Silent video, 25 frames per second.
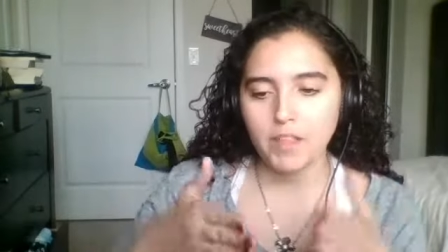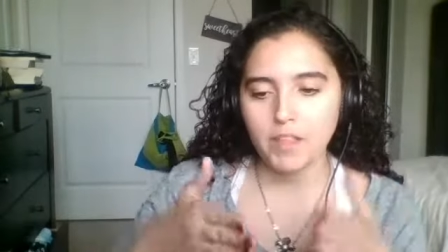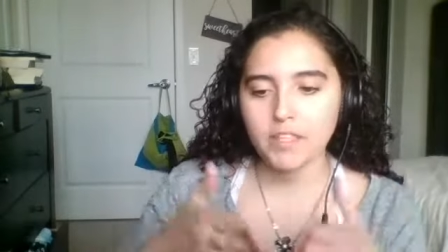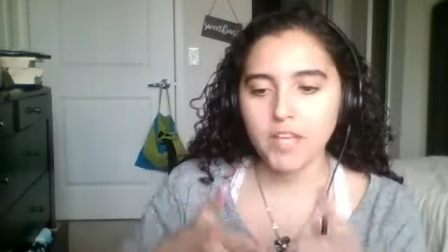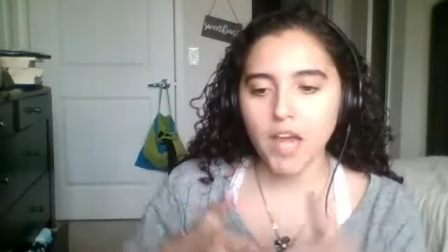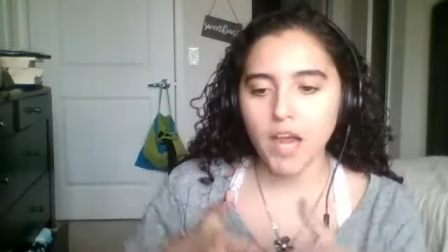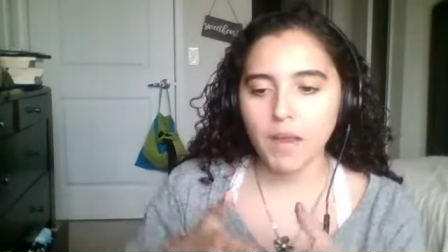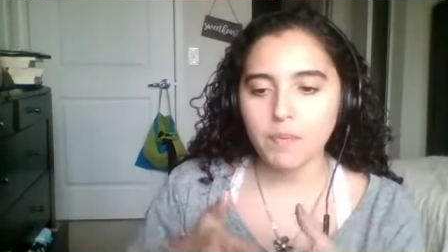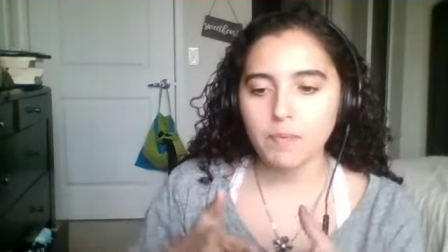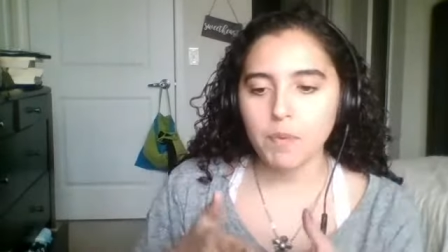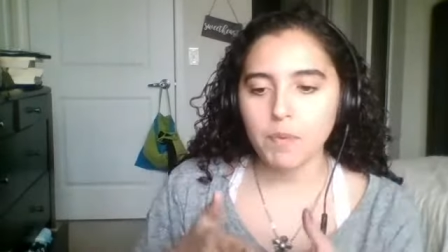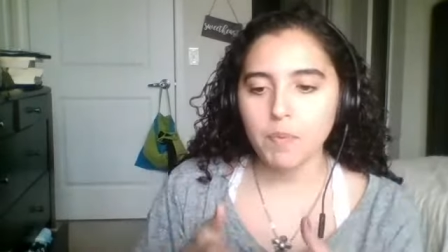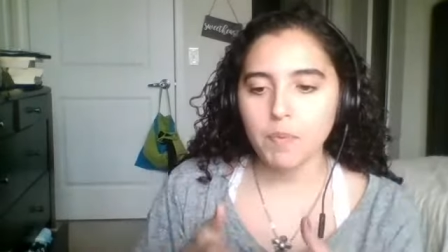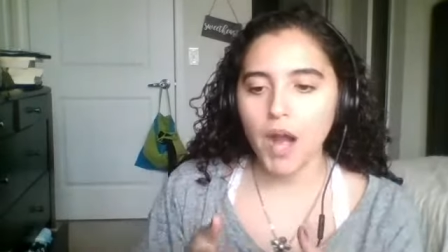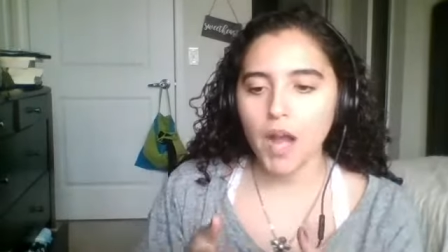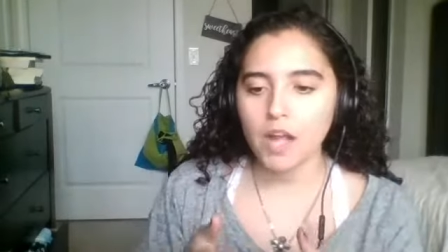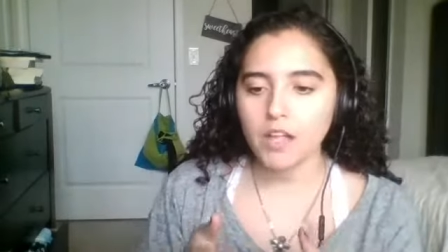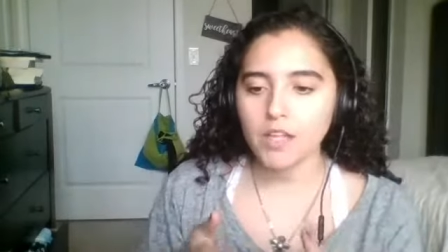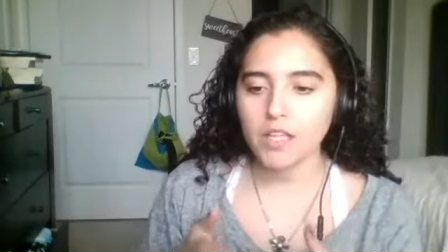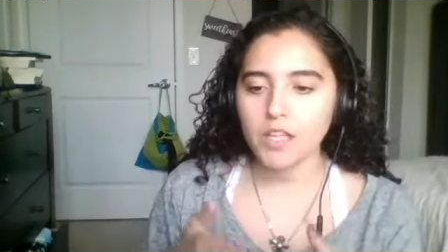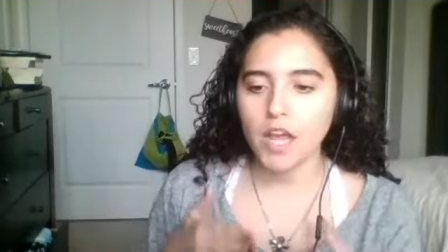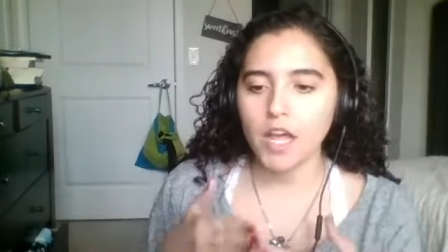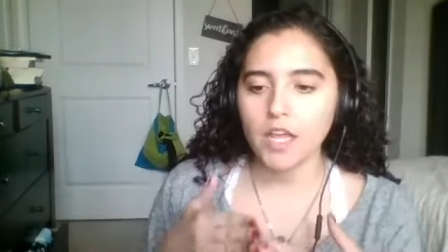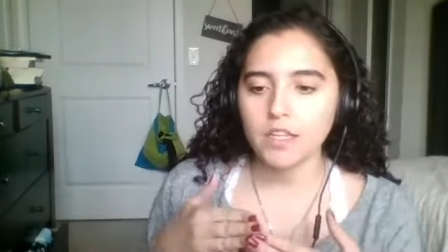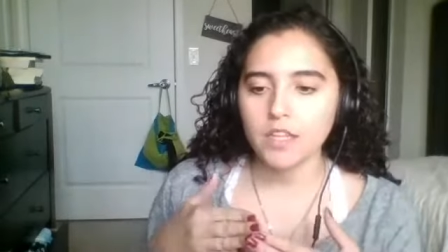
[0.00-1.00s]
the time the
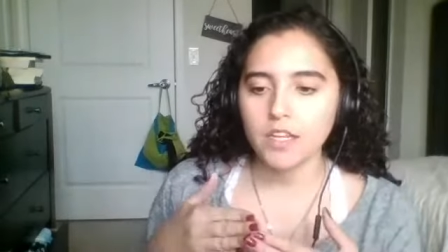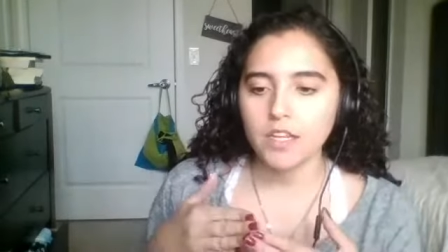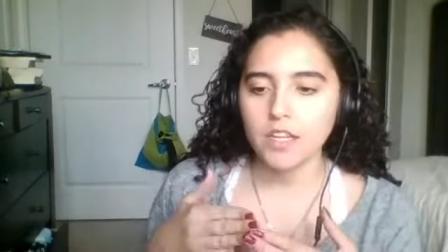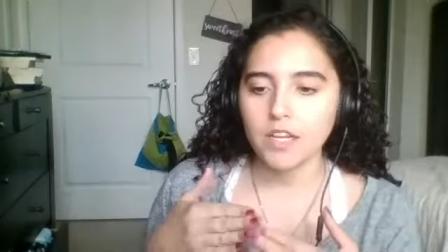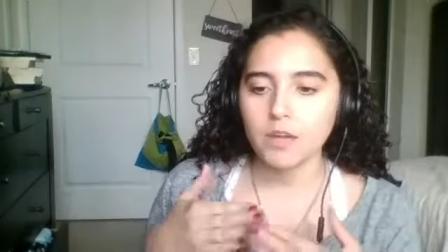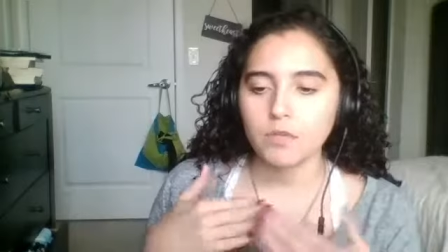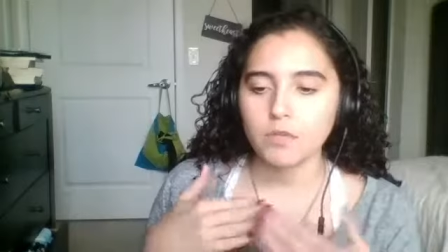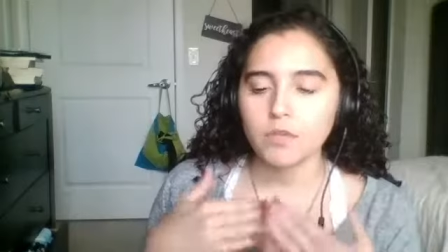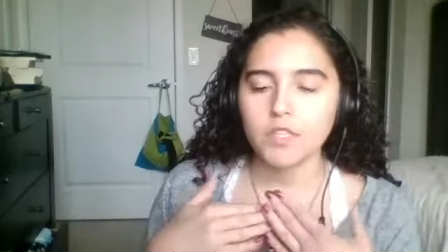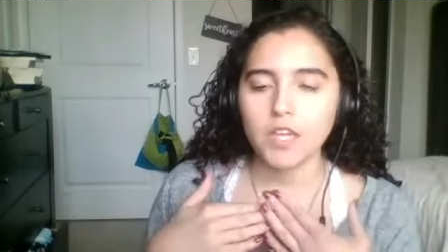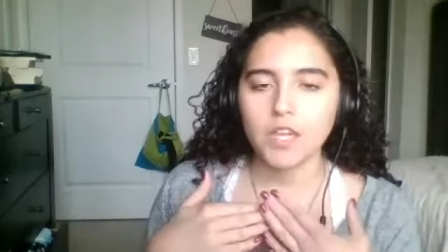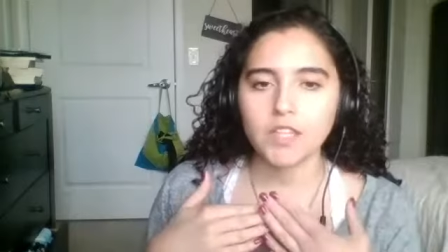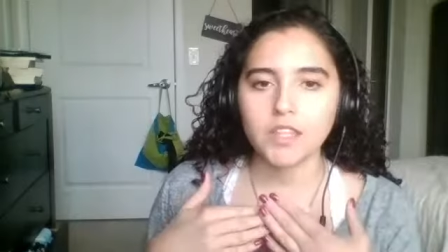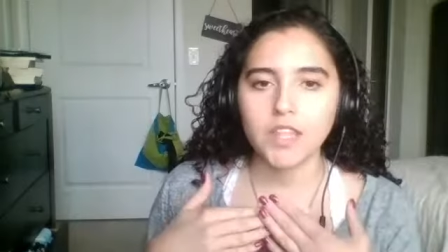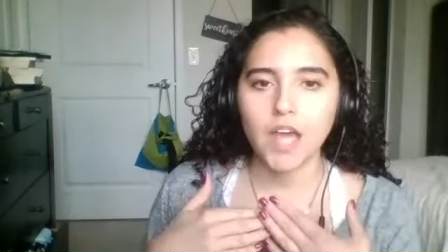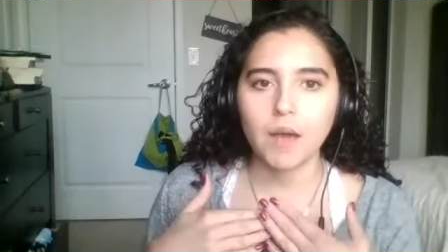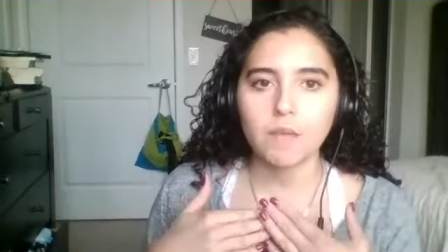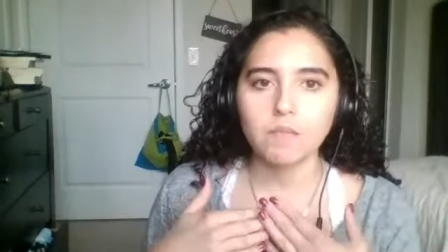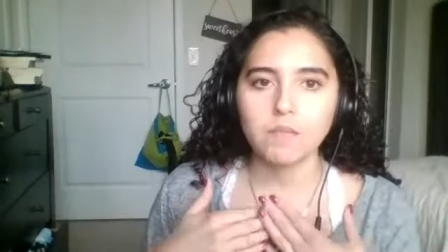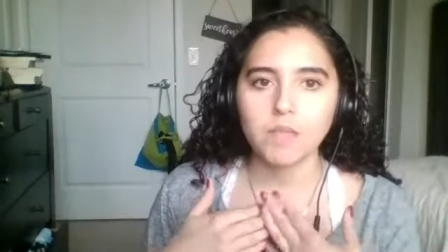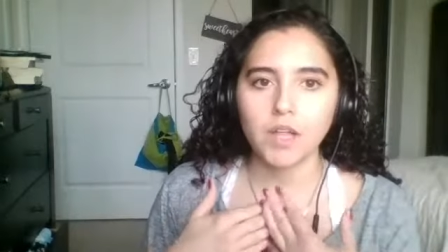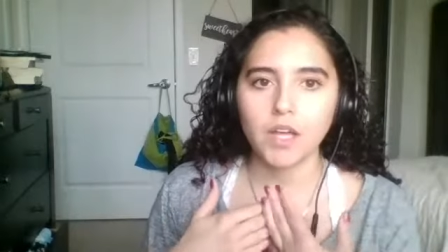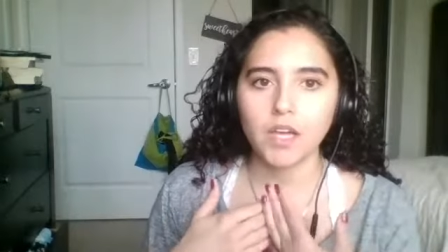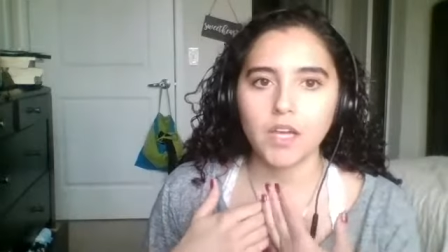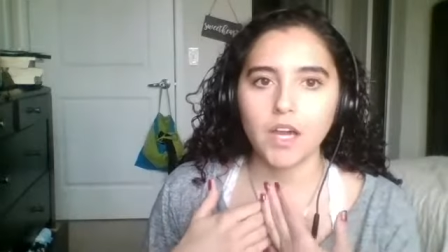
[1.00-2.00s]
pilot ended, it was like
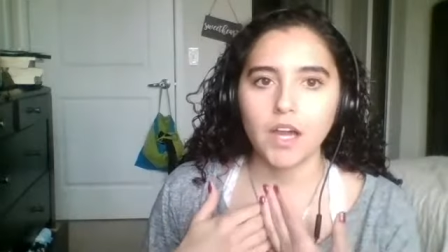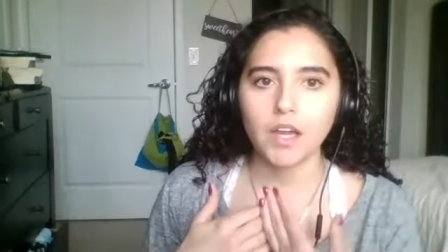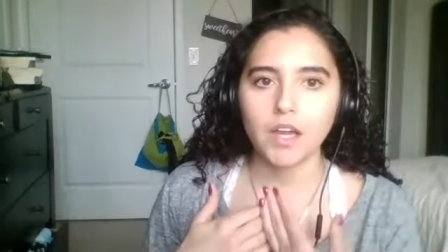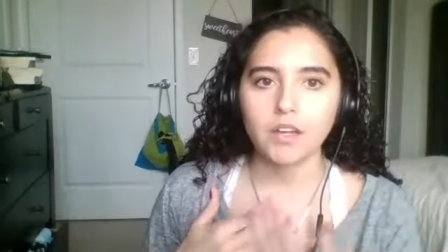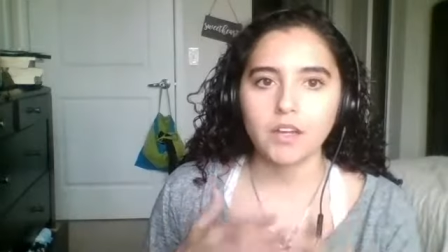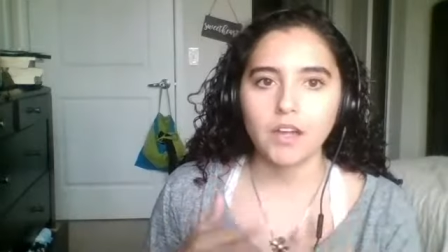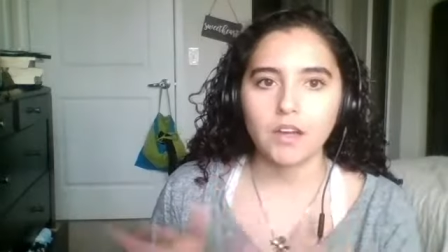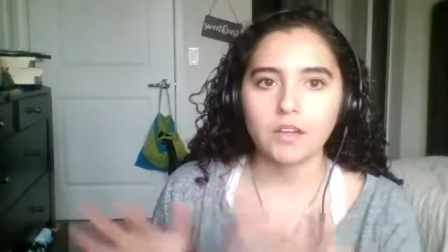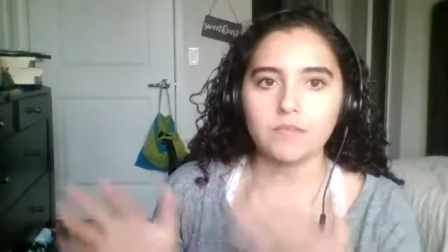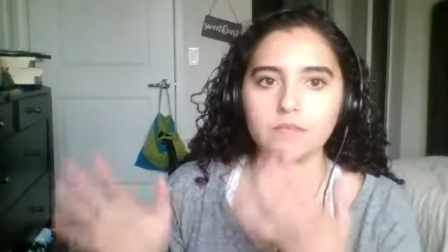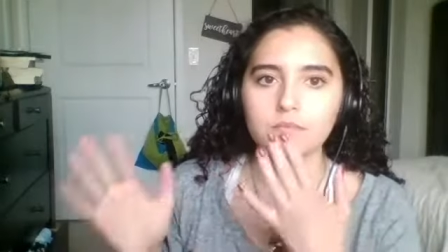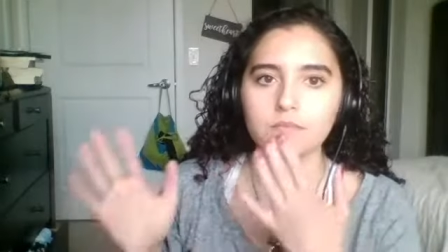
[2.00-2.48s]
them like kind of